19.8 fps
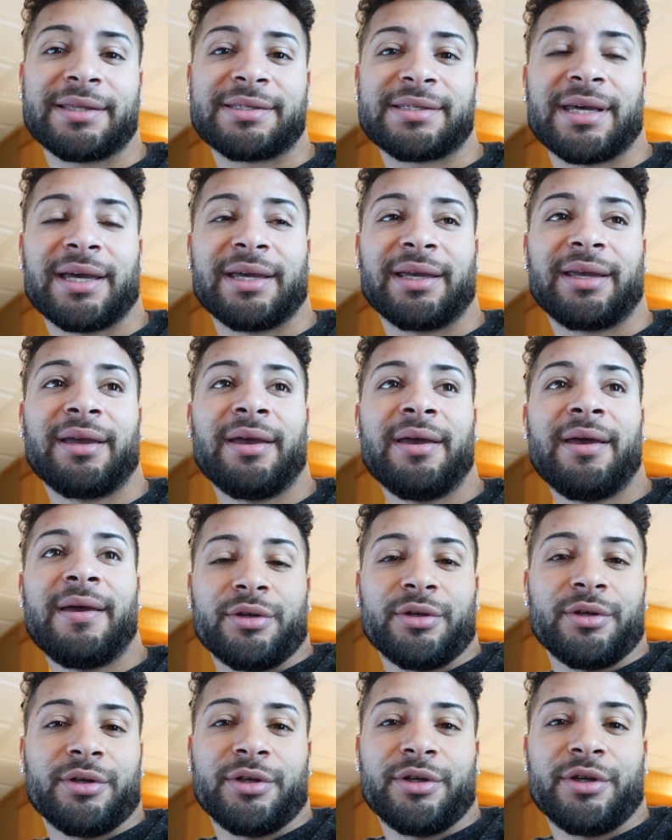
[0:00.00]
It's like,
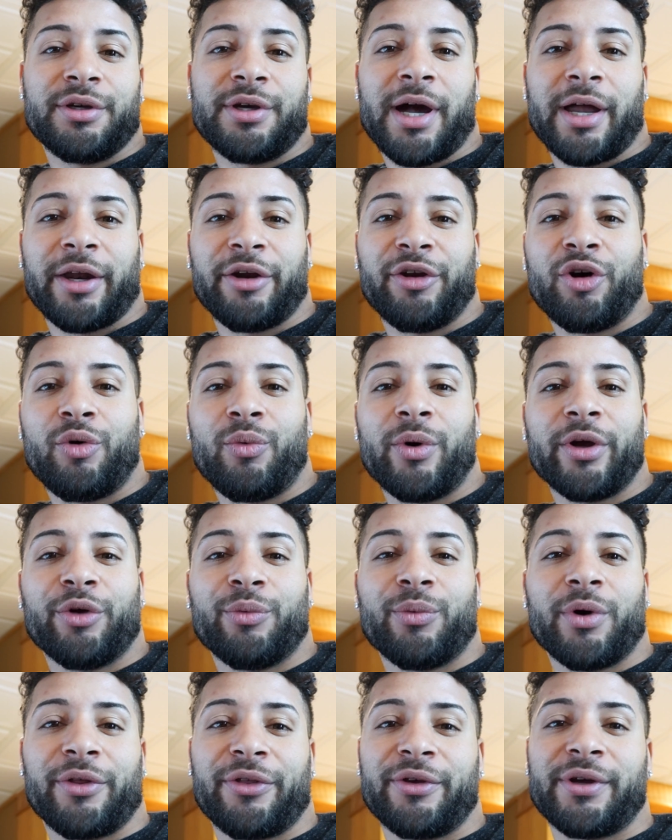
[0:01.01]
you got to know what
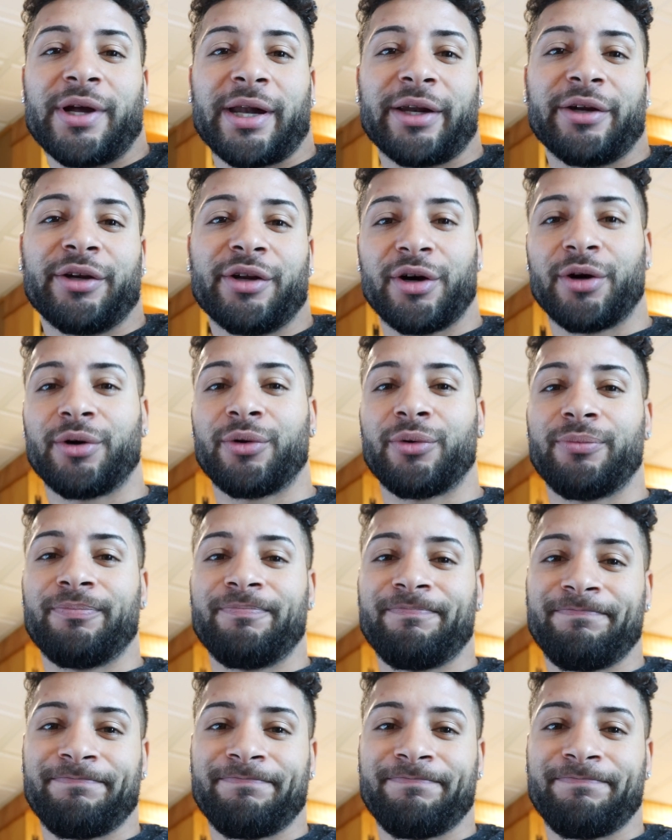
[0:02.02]
you're worth. You got to know,